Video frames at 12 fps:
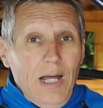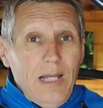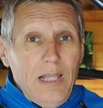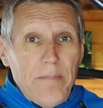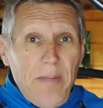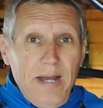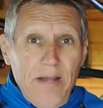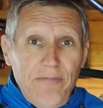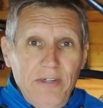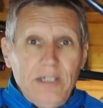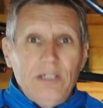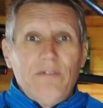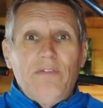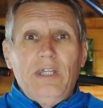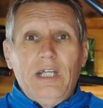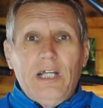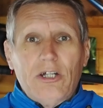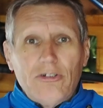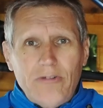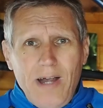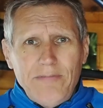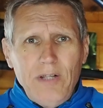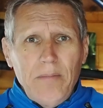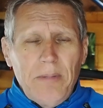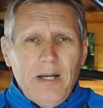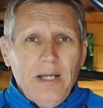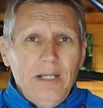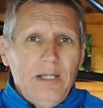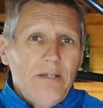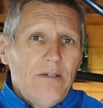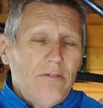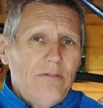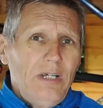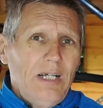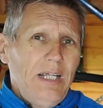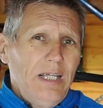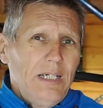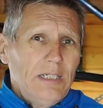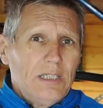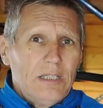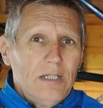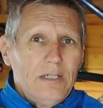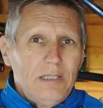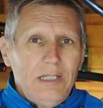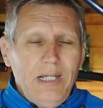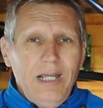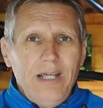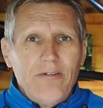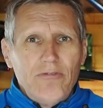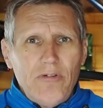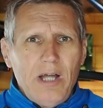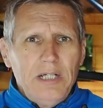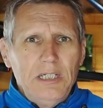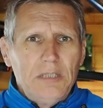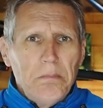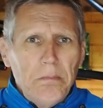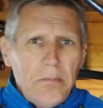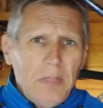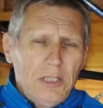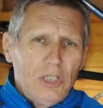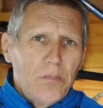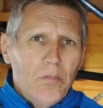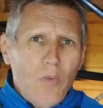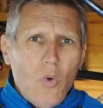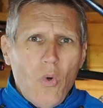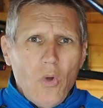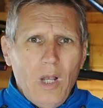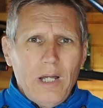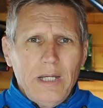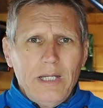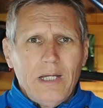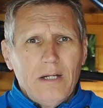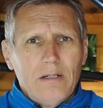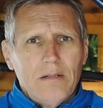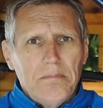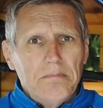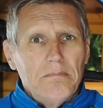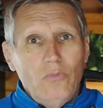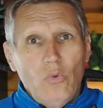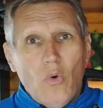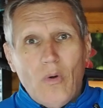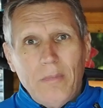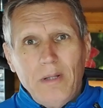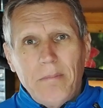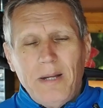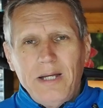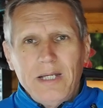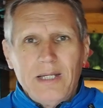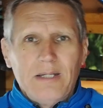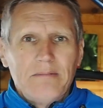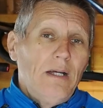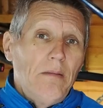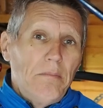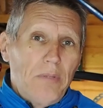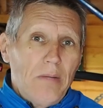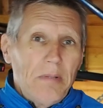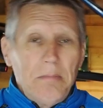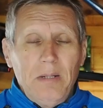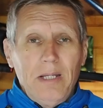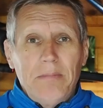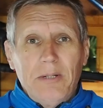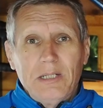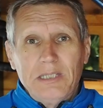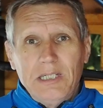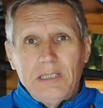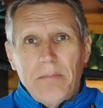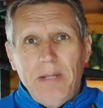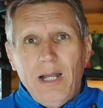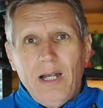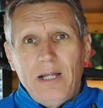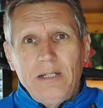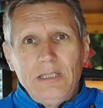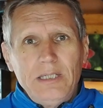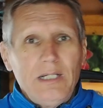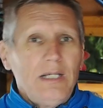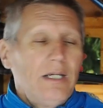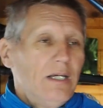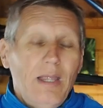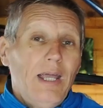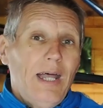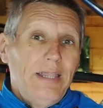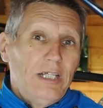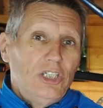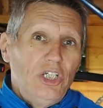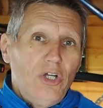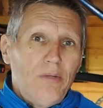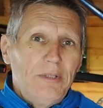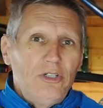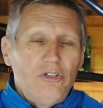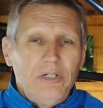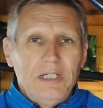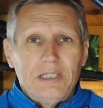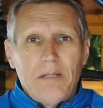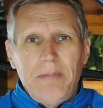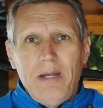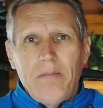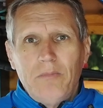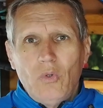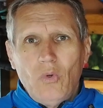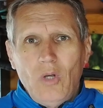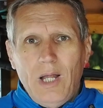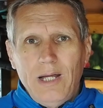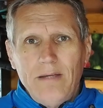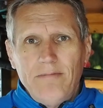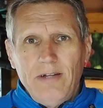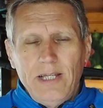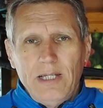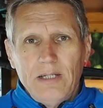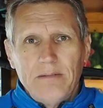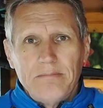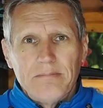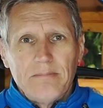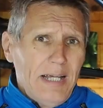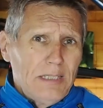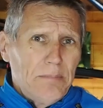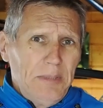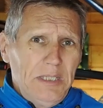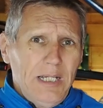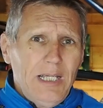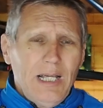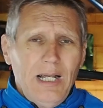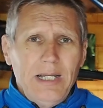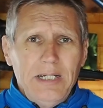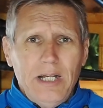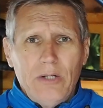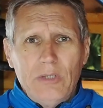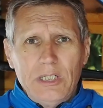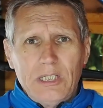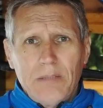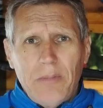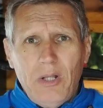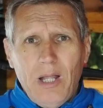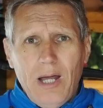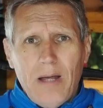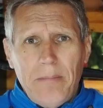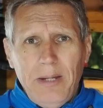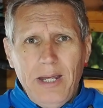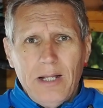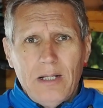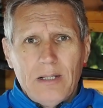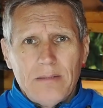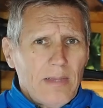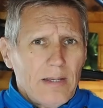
And the benefit of the gravel bike really is that it rides much more like a normal bike, probably because it's a bit lighter and the geometry is a bit more lively, and that's particularly noticeable uphill.